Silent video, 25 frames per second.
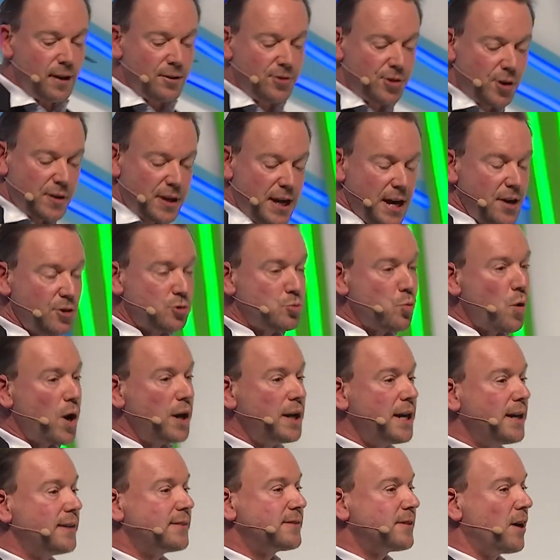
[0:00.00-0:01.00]
So here's
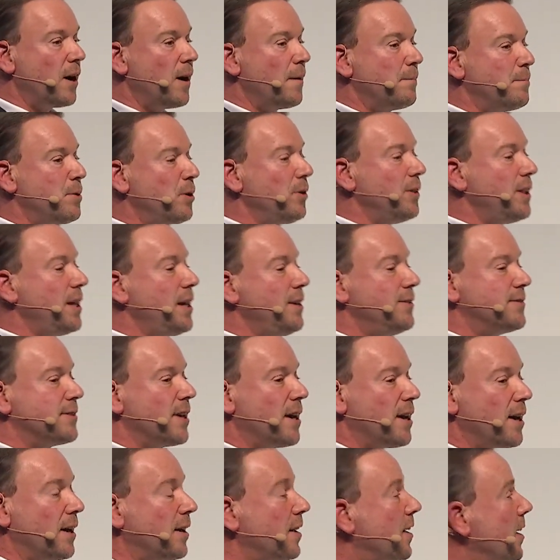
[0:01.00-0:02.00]
one example. These
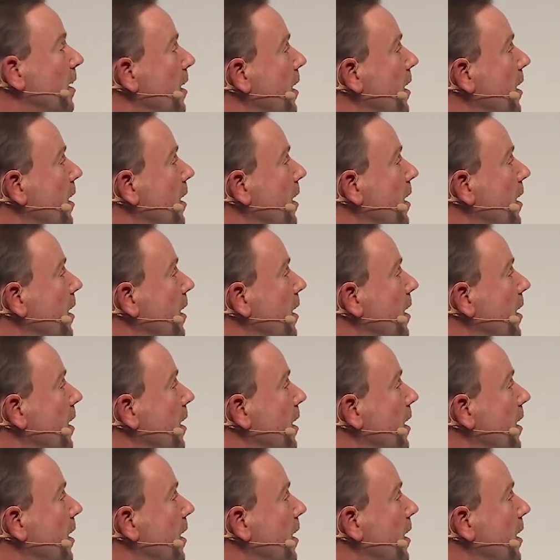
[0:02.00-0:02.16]
are